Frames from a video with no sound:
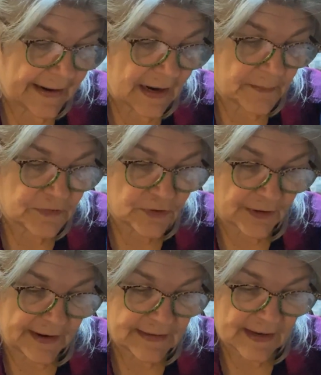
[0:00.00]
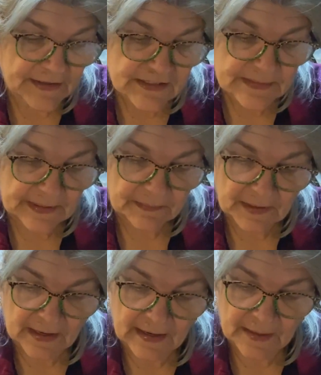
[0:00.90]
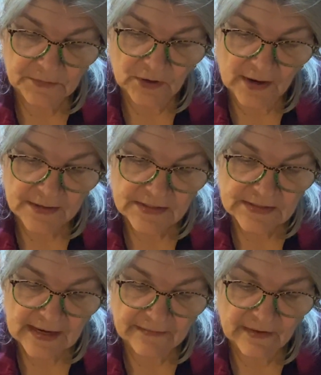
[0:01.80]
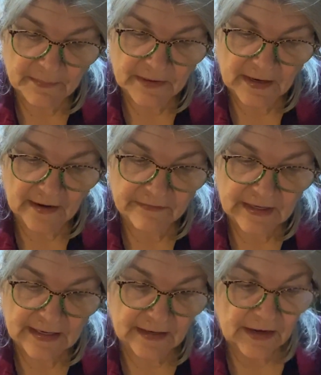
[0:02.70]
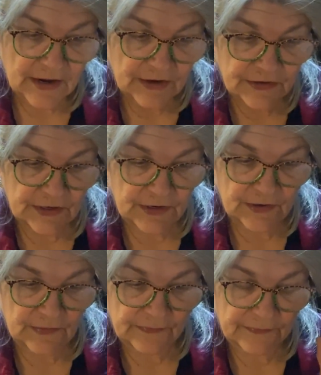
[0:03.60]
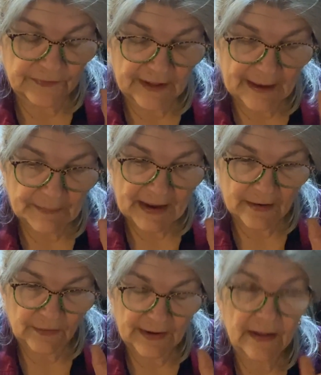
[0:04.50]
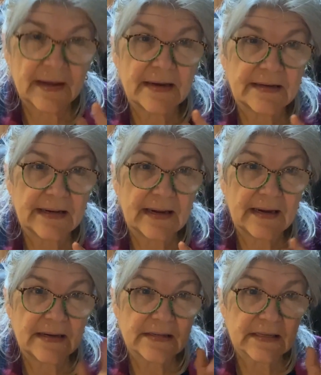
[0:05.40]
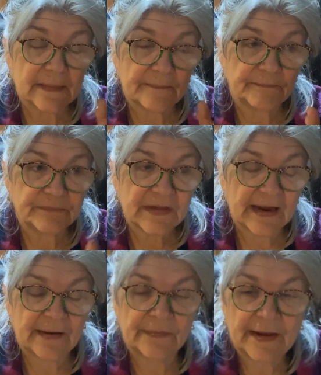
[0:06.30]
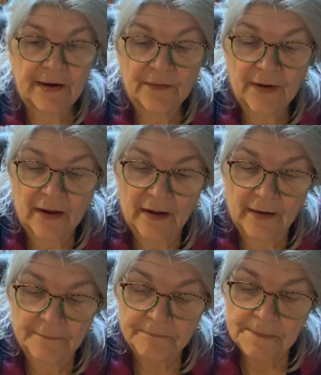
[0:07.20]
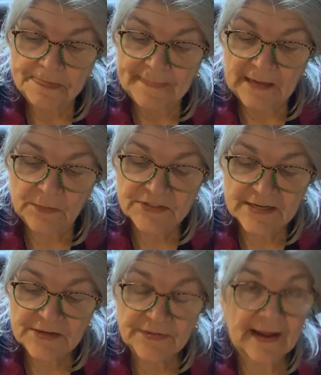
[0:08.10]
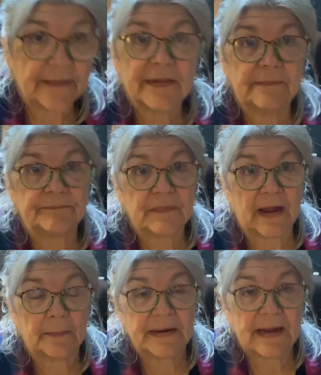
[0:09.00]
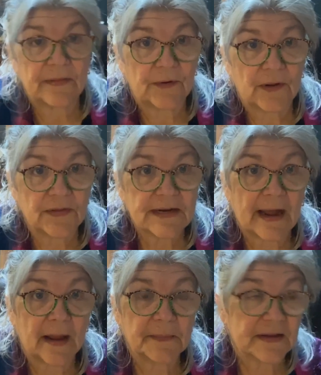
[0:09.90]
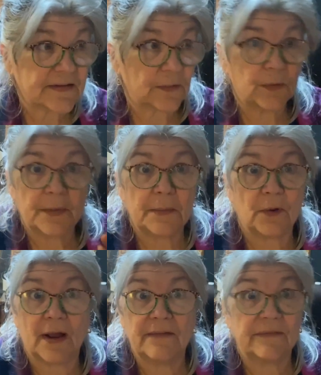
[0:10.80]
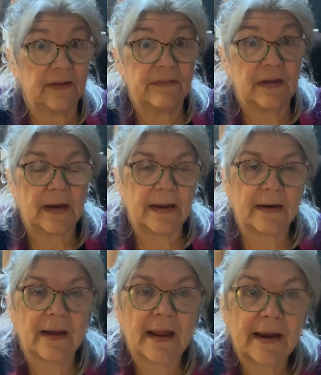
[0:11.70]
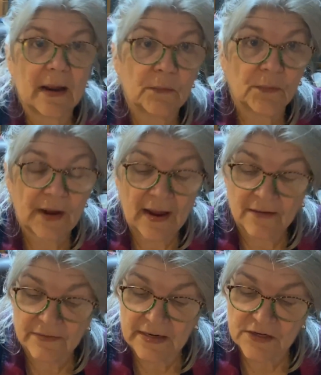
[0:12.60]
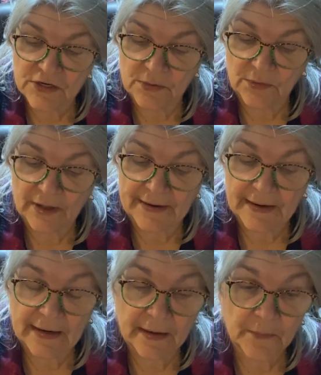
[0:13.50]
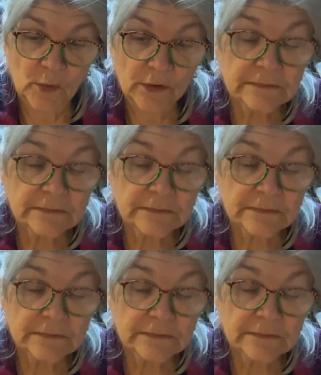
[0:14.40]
I'm trying not to spend money. I'm trying to save up enough to get new flat panel LEDs down there. And once I do that, then I'll be down there all the time because it will be bright and vivid, and I won't have an issue with lighting anymore.